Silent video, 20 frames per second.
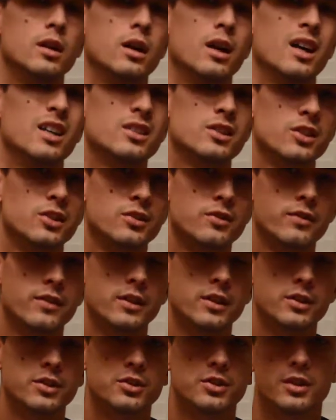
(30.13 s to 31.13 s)
I just
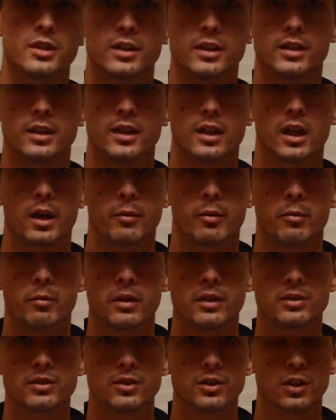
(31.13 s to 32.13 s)
finished it a couple
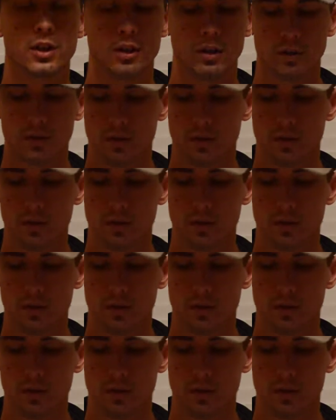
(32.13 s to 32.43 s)
months ago,